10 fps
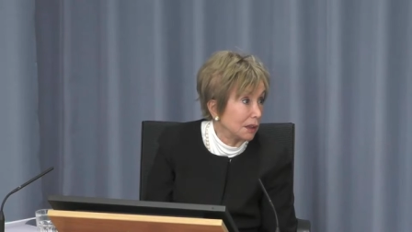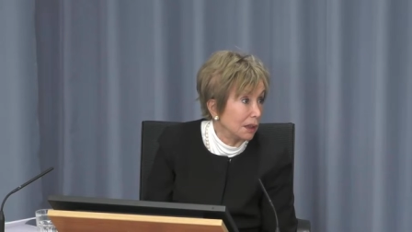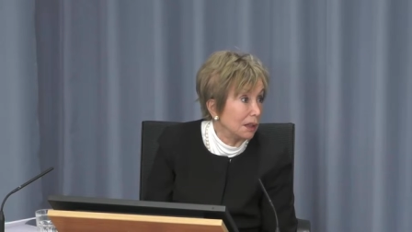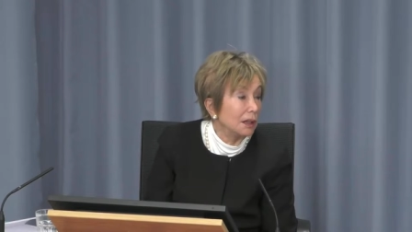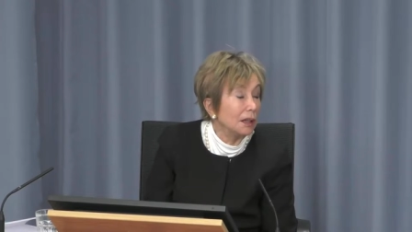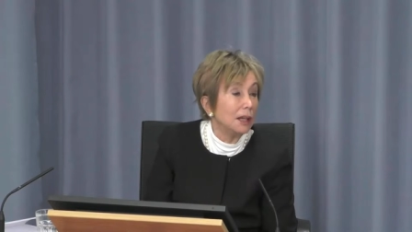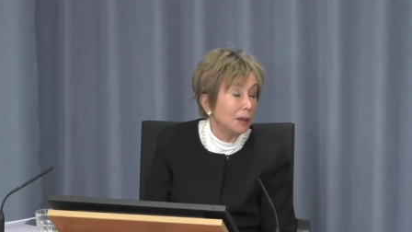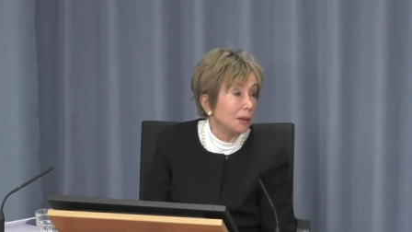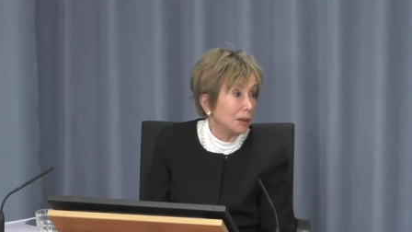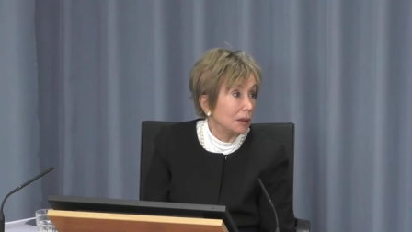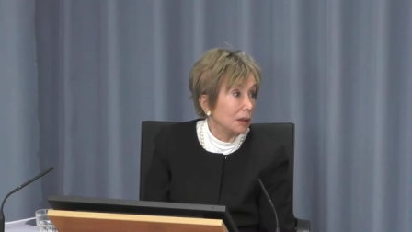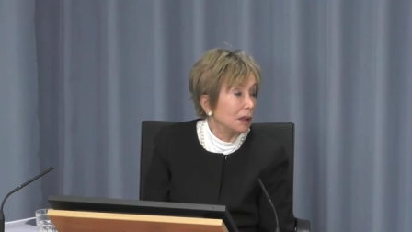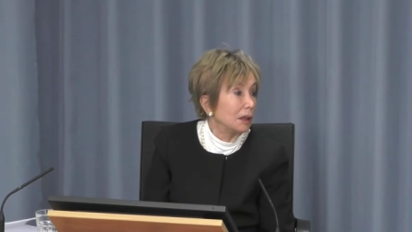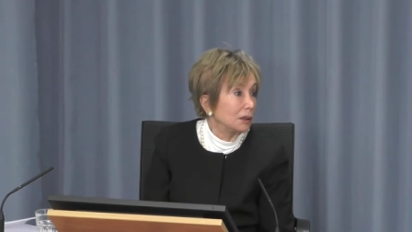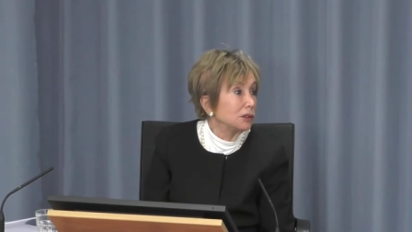Uh,
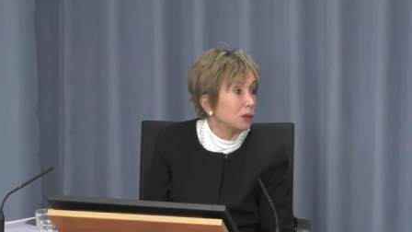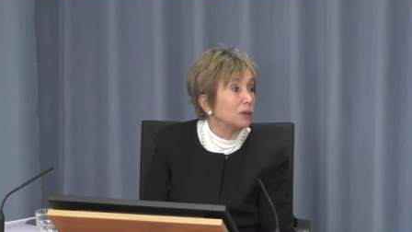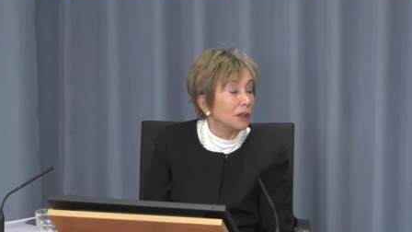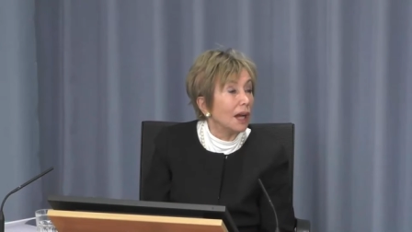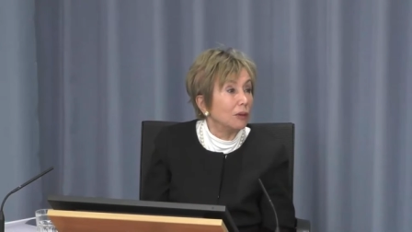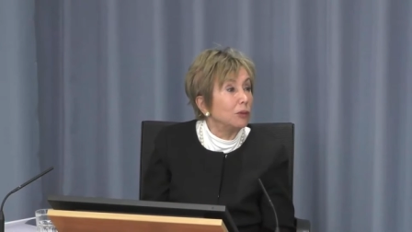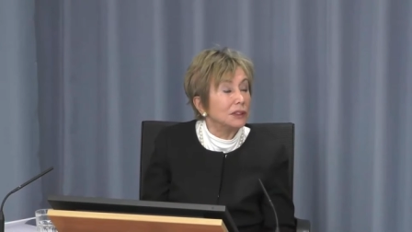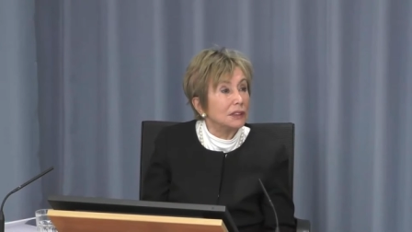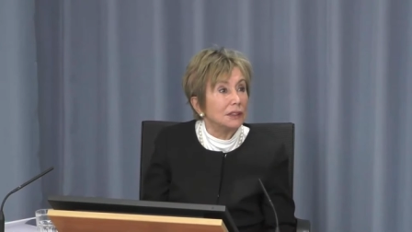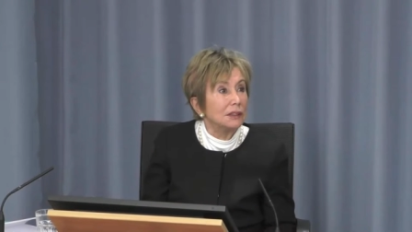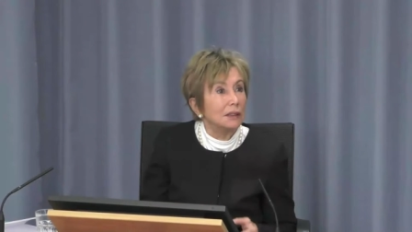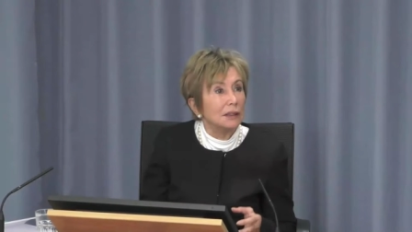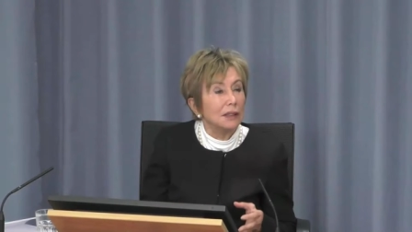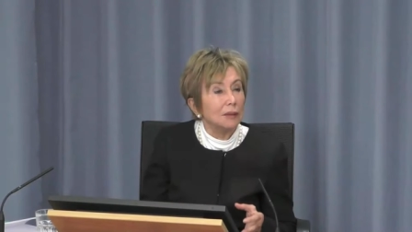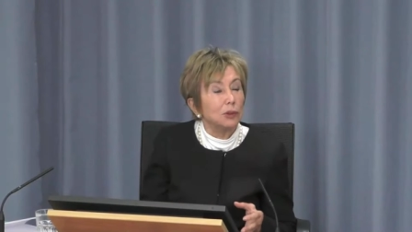so I wanted
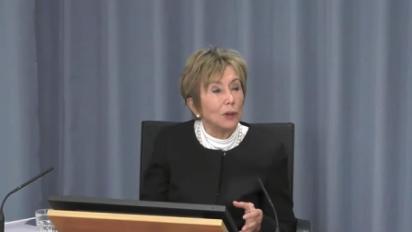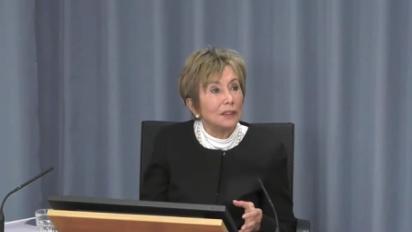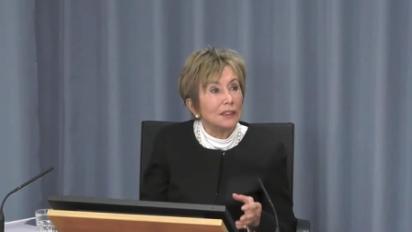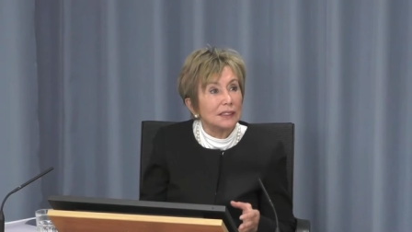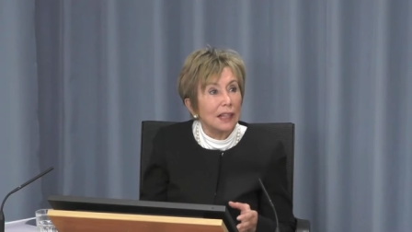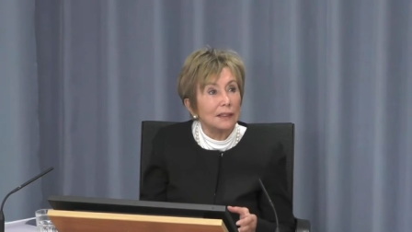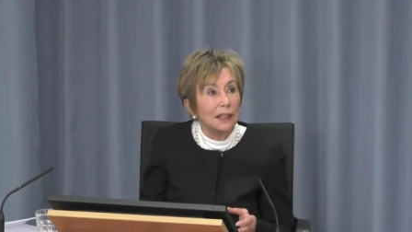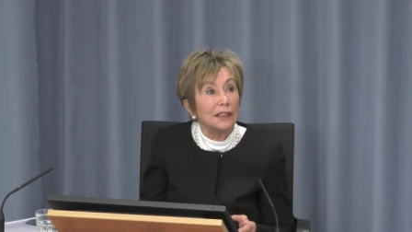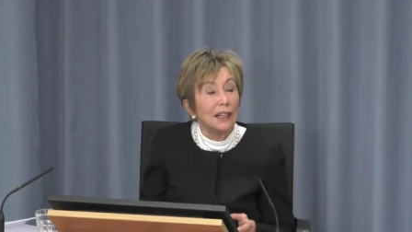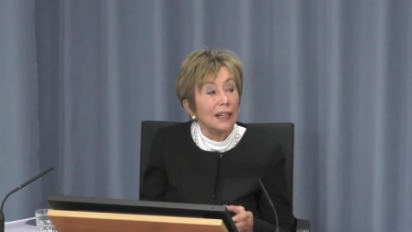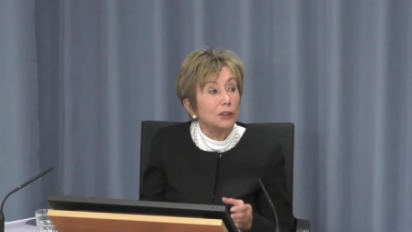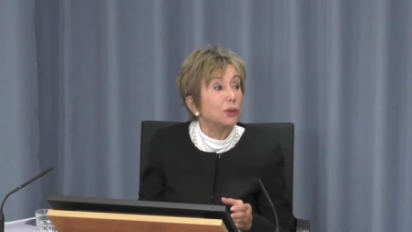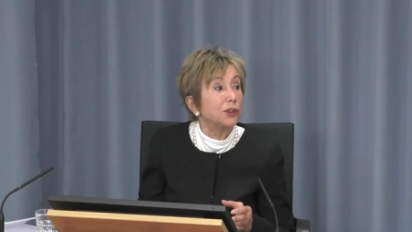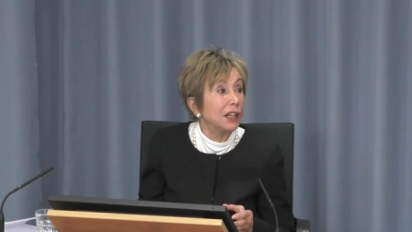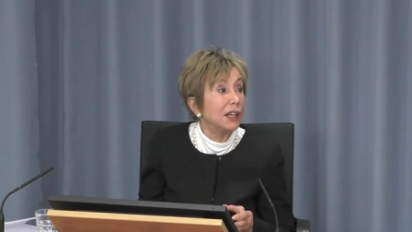them to understand that they had to
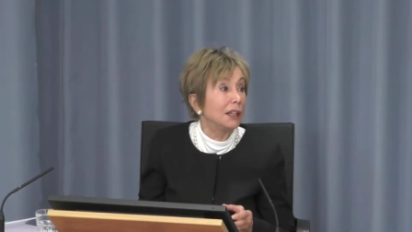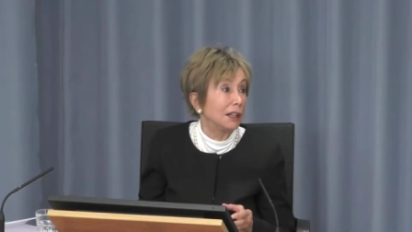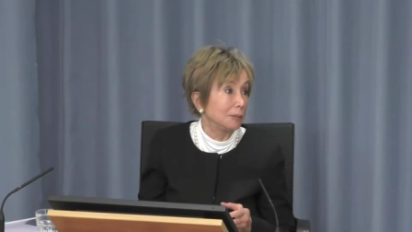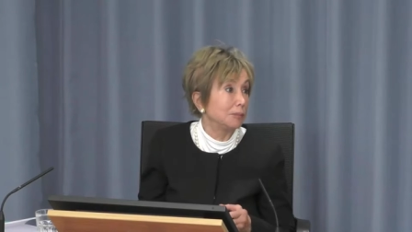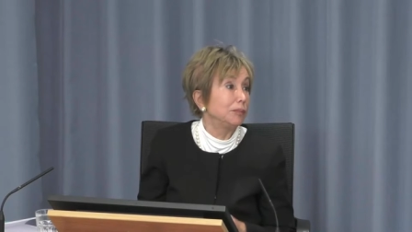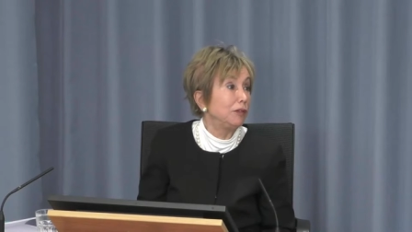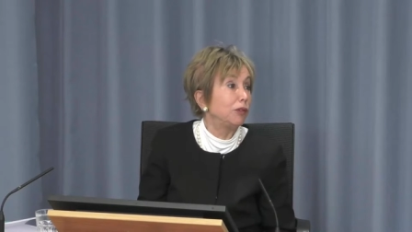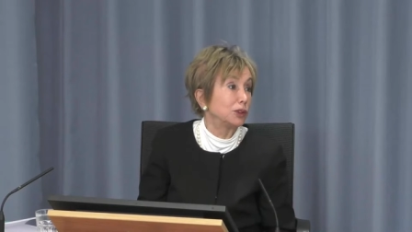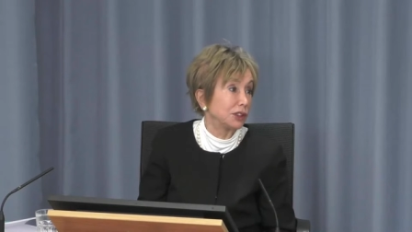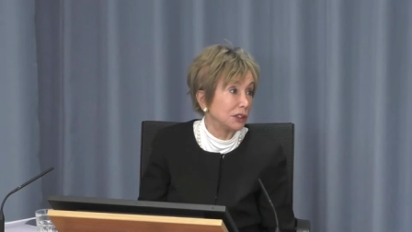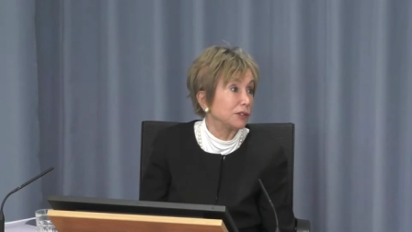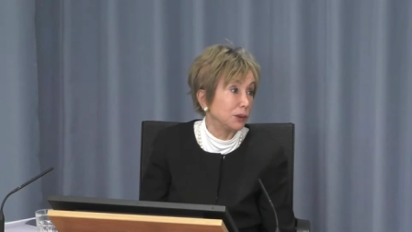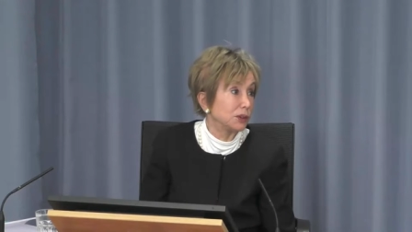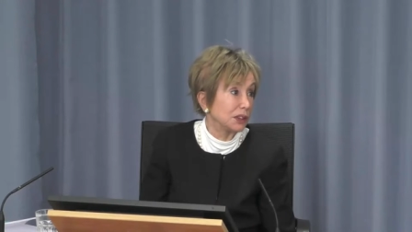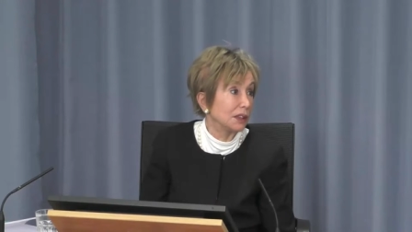think before
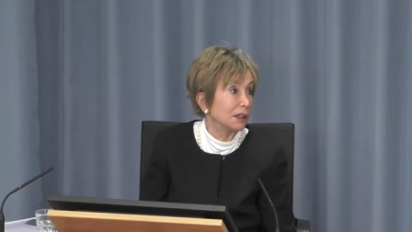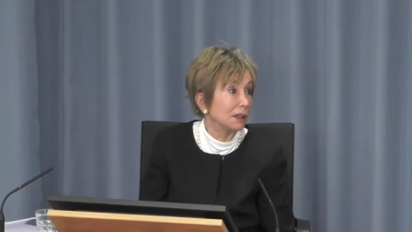transfusing.